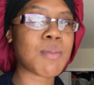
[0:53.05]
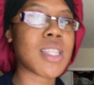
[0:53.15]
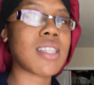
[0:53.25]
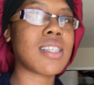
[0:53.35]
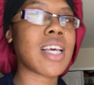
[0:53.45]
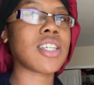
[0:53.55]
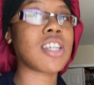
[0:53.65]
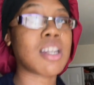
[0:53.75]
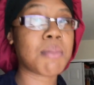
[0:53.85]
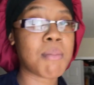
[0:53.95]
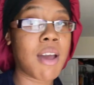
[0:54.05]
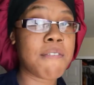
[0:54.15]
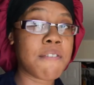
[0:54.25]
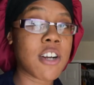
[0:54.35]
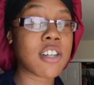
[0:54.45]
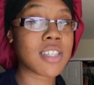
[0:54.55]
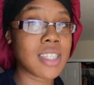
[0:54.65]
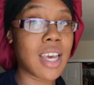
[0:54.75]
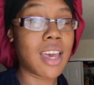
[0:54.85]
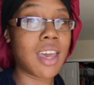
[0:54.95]
but this is actually gonna be my
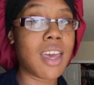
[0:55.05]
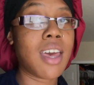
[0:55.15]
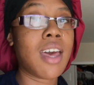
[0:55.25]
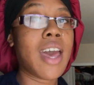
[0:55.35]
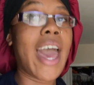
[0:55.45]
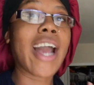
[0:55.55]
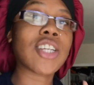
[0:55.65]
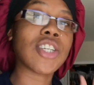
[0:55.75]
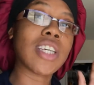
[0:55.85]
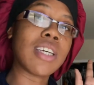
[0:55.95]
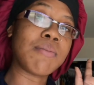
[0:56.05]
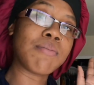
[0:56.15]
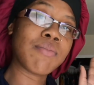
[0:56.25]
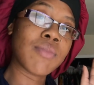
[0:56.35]
first day actually